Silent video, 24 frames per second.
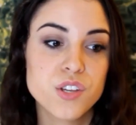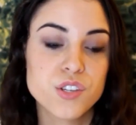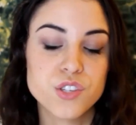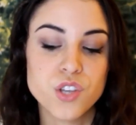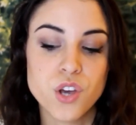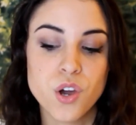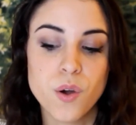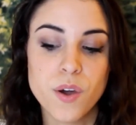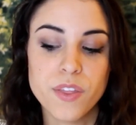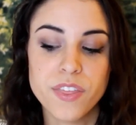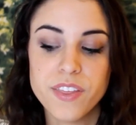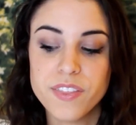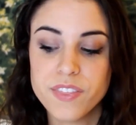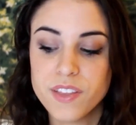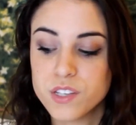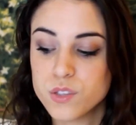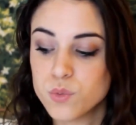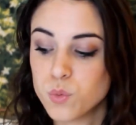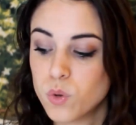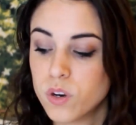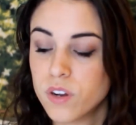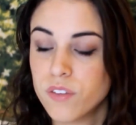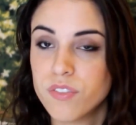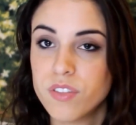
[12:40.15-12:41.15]
So I think
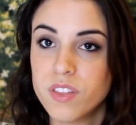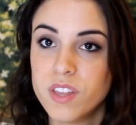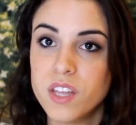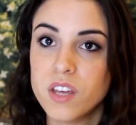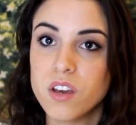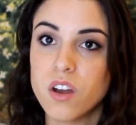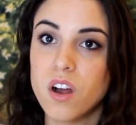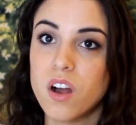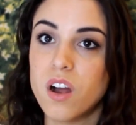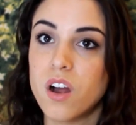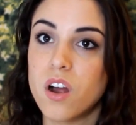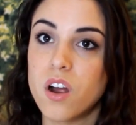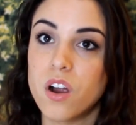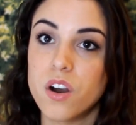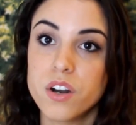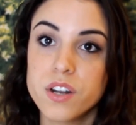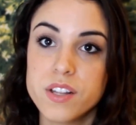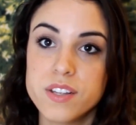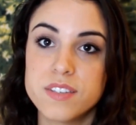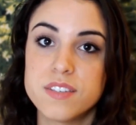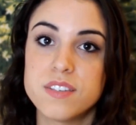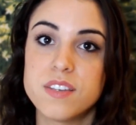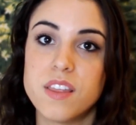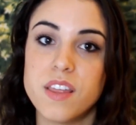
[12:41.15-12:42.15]
that's one of the
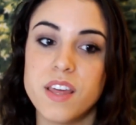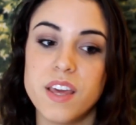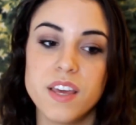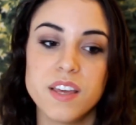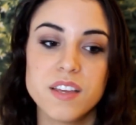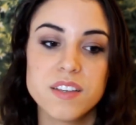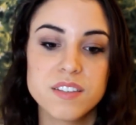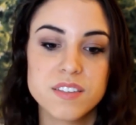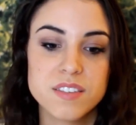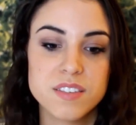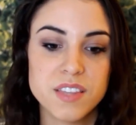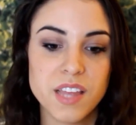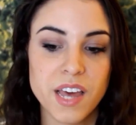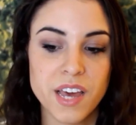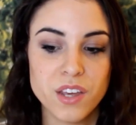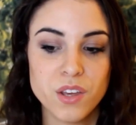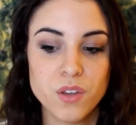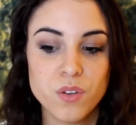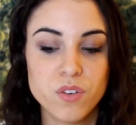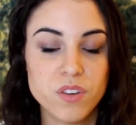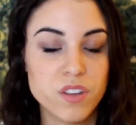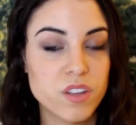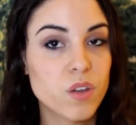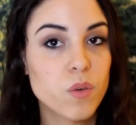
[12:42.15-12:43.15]
hardest things
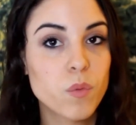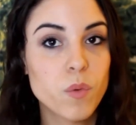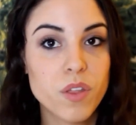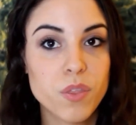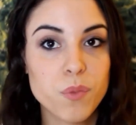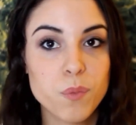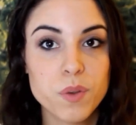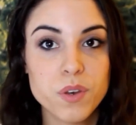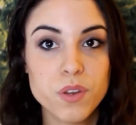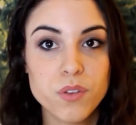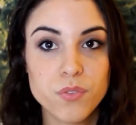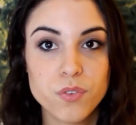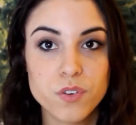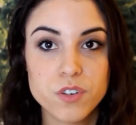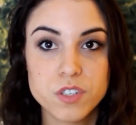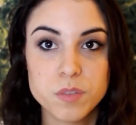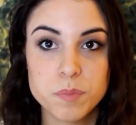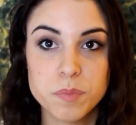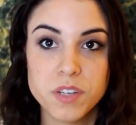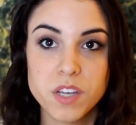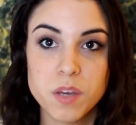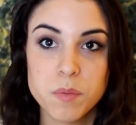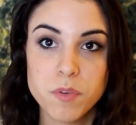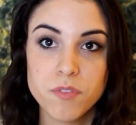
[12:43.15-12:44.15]
that you deal with when you
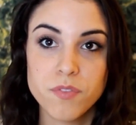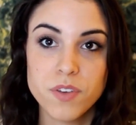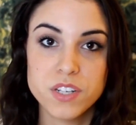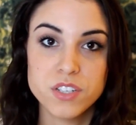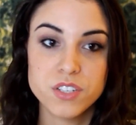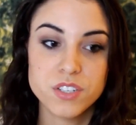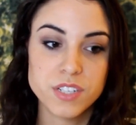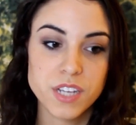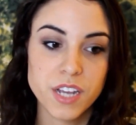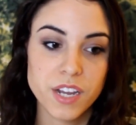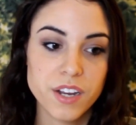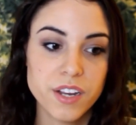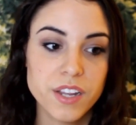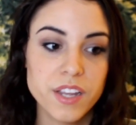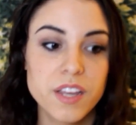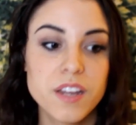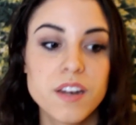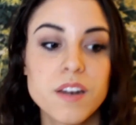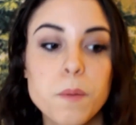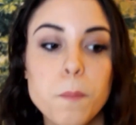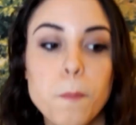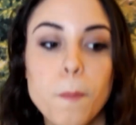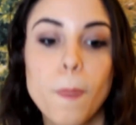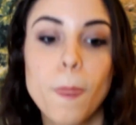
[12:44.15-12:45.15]
first become a
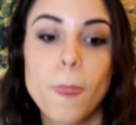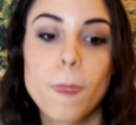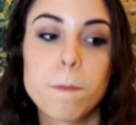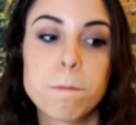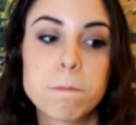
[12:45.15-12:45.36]
vegetarian,